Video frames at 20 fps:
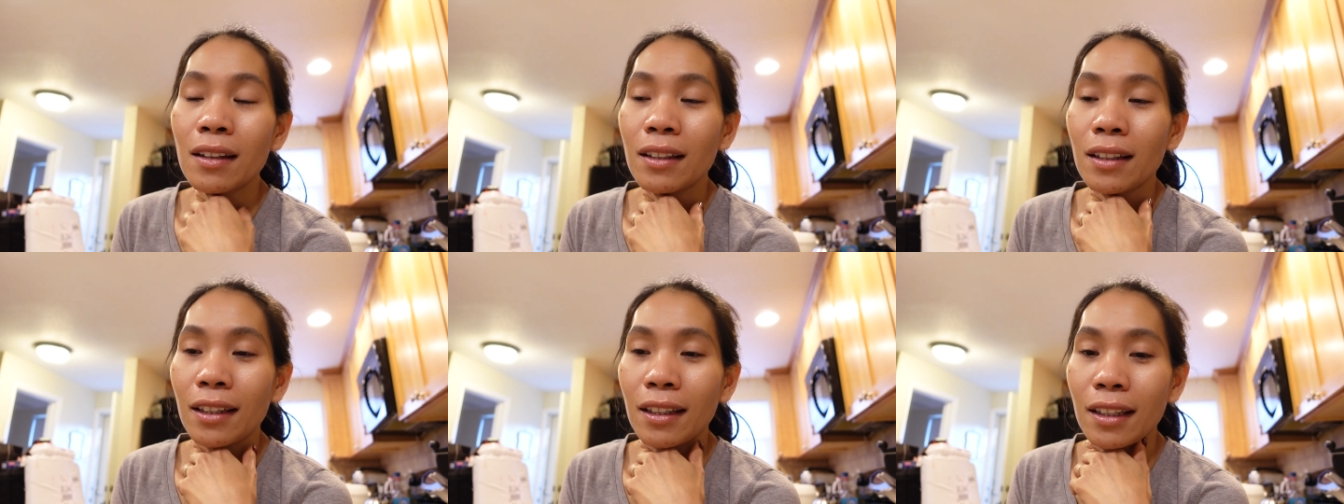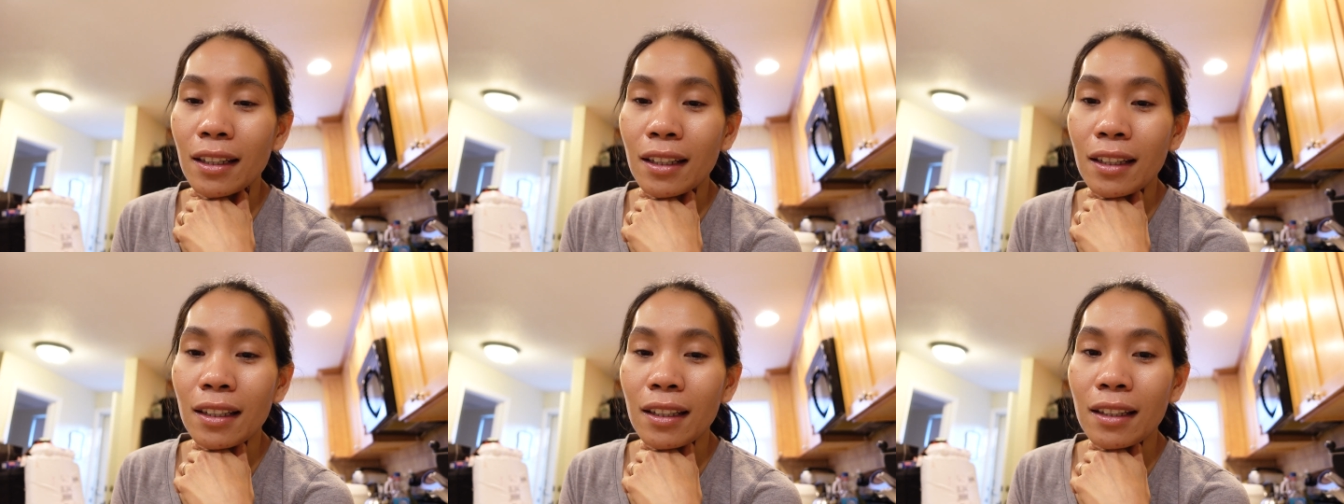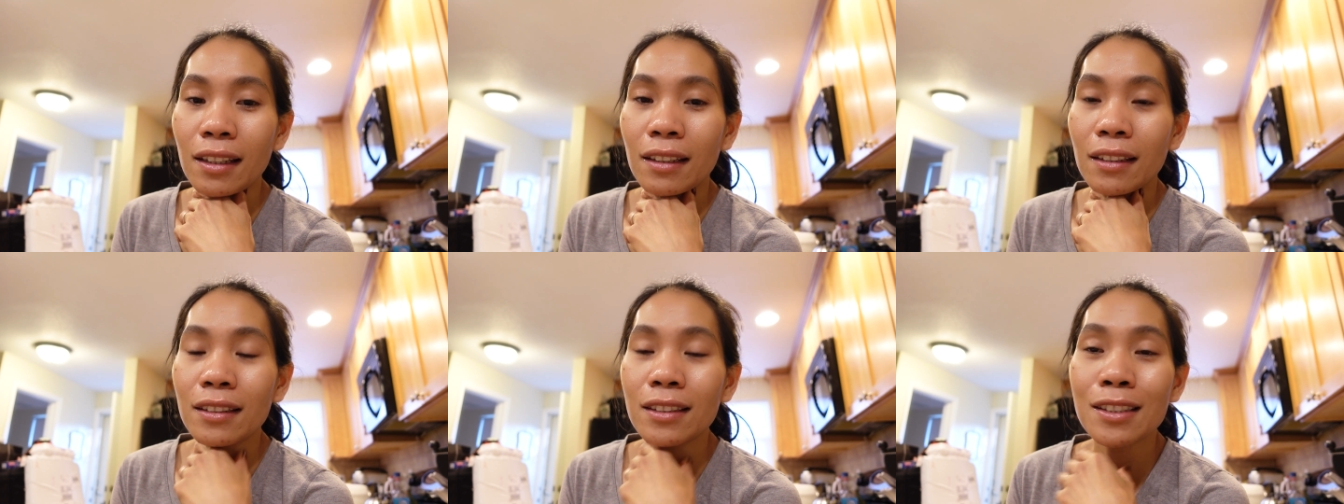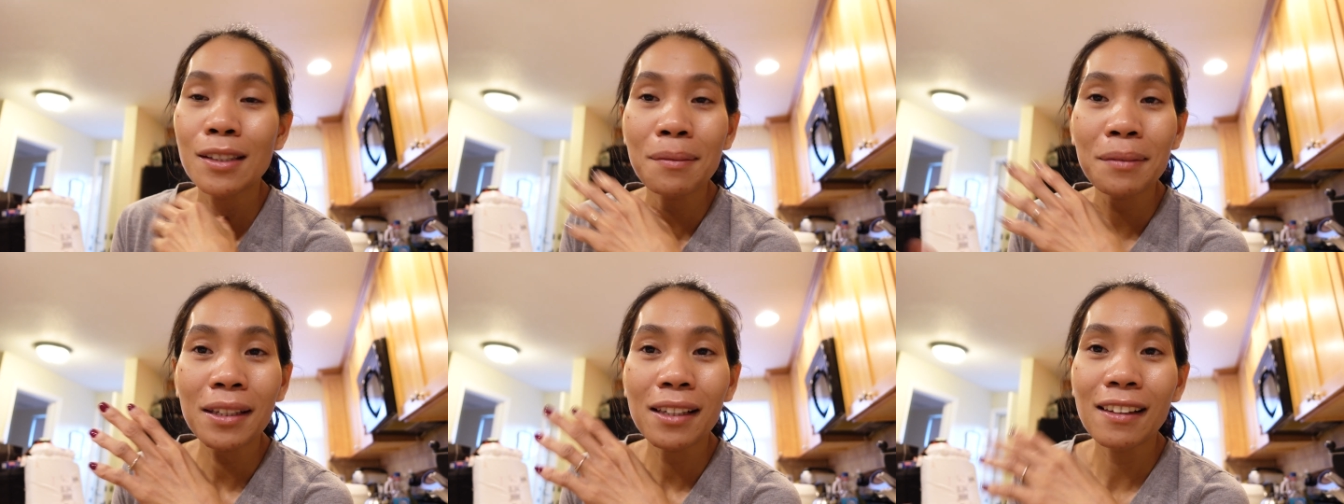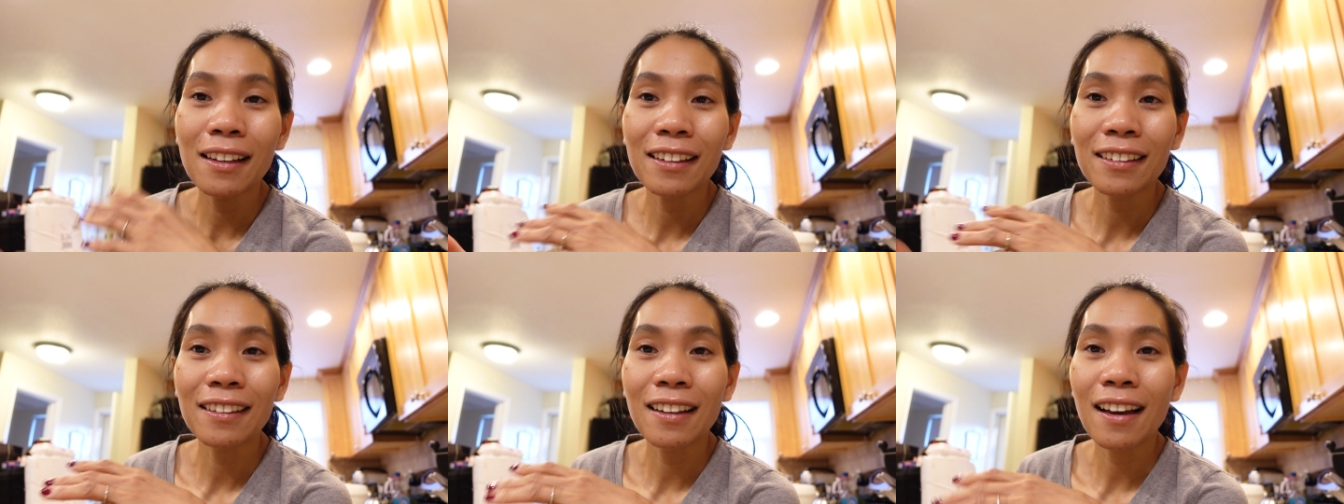and something
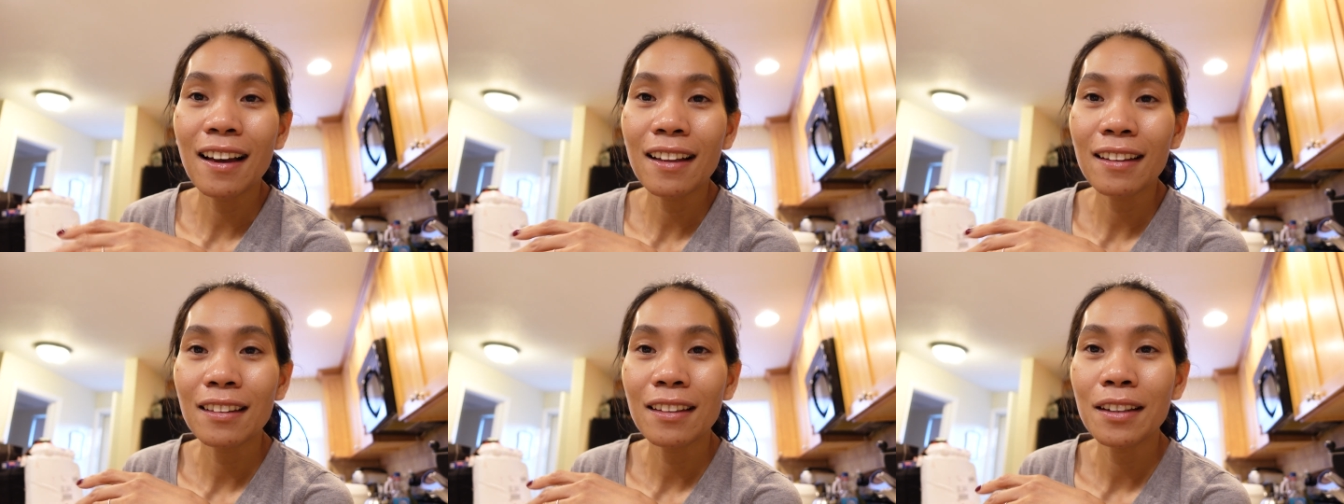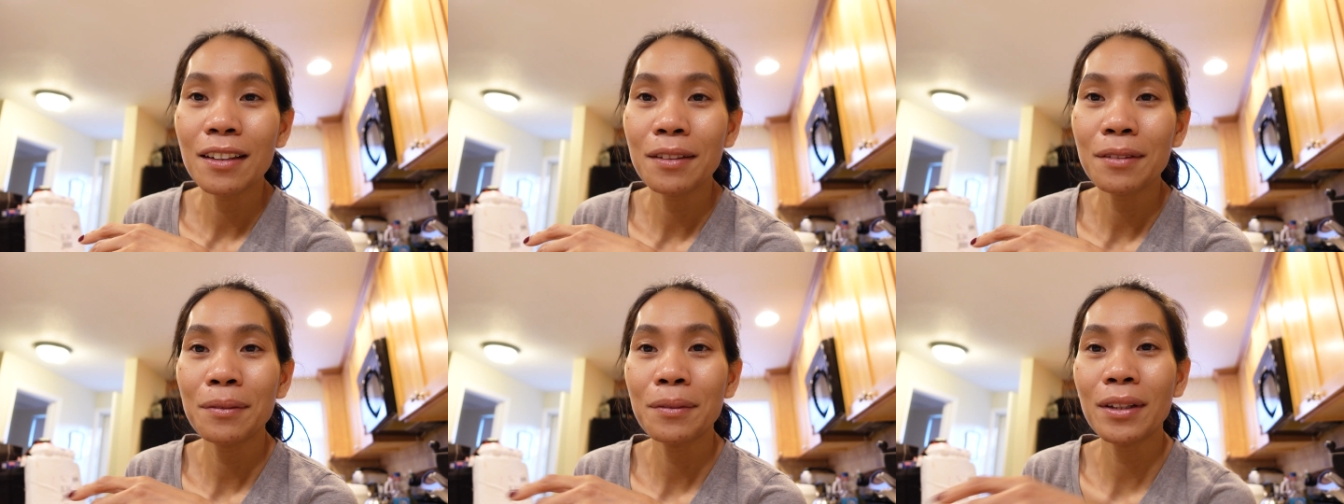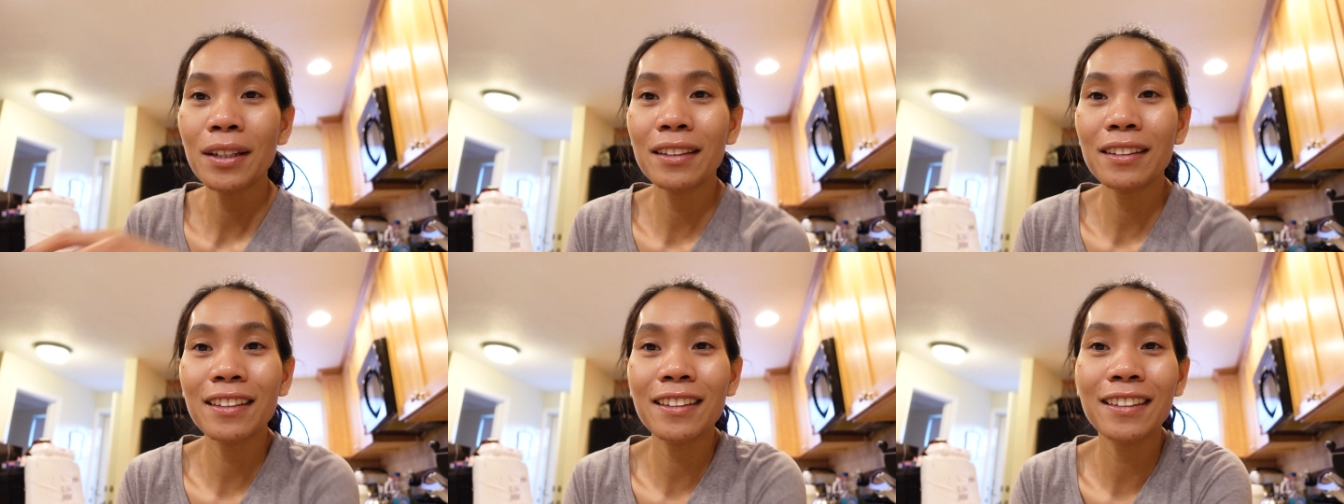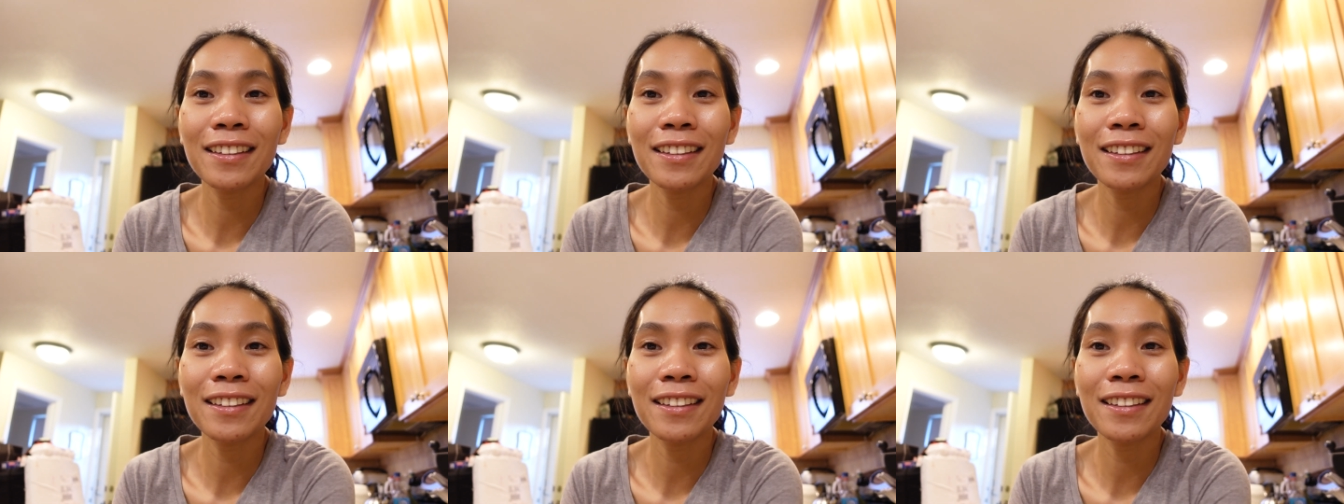like that. But